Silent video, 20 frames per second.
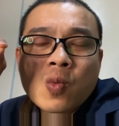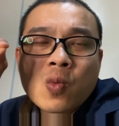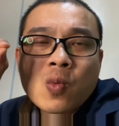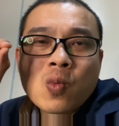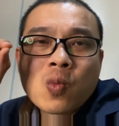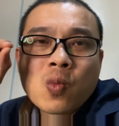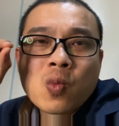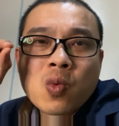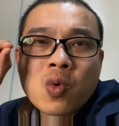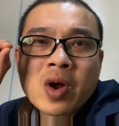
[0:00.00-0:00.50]

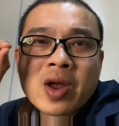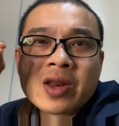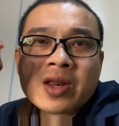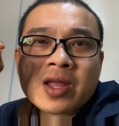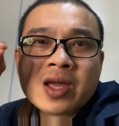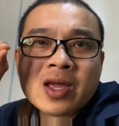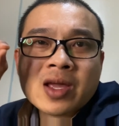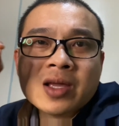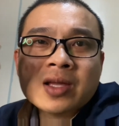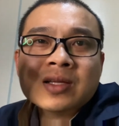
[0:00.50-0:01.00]
when
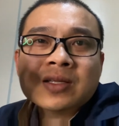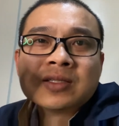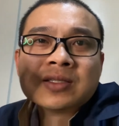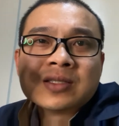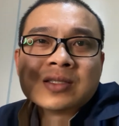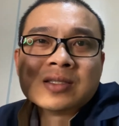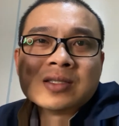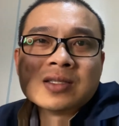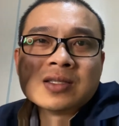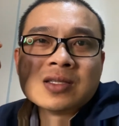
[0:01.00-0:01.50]
there
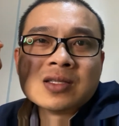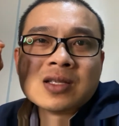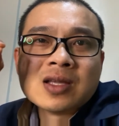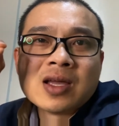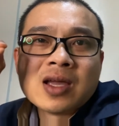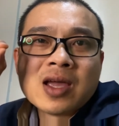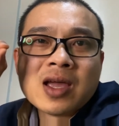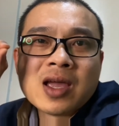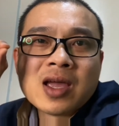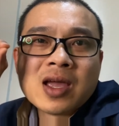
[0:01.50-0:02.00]
is
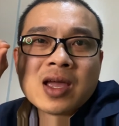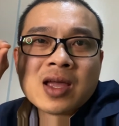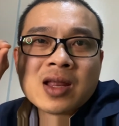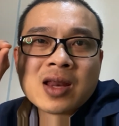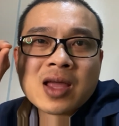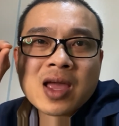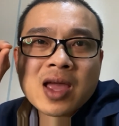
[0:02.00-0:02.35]
an